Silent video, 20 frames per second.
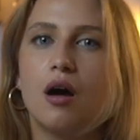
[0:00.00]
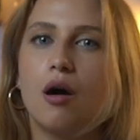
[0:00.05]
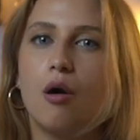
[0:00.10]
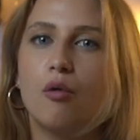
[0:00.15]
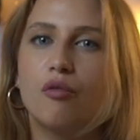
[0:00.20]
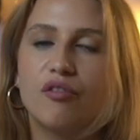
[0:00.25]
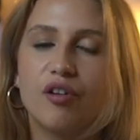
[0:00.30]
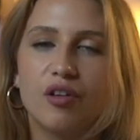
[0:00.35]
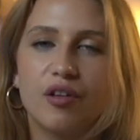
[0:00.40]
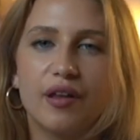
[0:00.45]

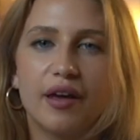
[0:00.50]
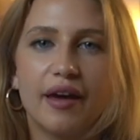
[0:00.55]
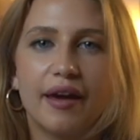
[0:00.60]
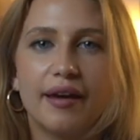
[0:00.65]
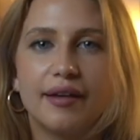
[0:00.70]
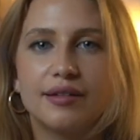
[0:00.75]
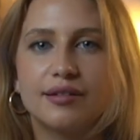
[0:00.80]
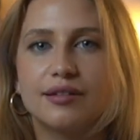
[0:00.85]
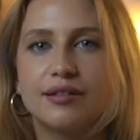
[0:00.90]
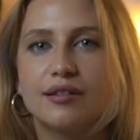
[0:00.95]

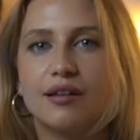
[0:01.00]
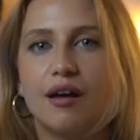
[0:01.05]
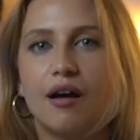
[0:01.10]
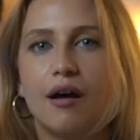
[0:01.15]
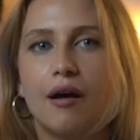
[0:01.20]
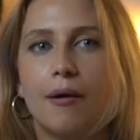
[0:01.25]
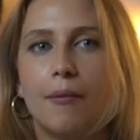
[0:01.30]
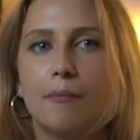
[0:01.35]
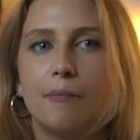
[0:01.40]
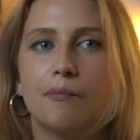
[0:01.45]
overlays,
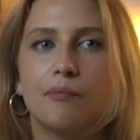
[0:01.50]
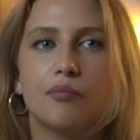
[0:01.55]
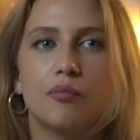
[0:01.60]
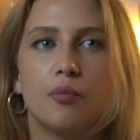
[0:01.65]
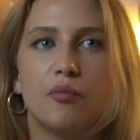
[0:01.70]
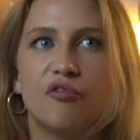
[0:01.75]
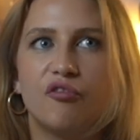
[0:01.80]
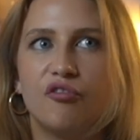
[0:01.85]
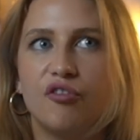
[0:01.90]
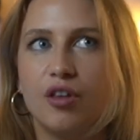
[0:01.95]

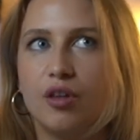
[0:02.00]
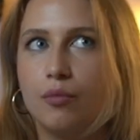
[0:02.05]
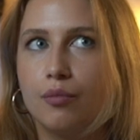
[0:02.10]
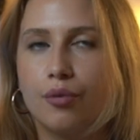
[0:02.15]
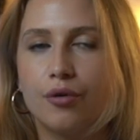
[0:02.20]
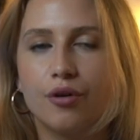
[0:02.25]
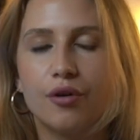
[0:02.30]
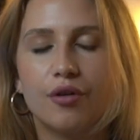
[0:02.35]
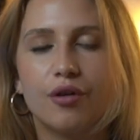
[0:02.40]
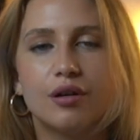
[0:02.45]
film
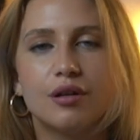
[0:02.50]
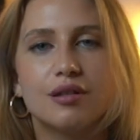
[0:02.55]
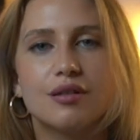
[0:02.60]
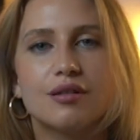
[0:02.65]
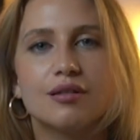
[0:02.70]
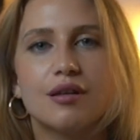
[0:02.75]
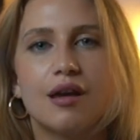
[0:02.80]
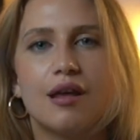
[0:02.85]
burns,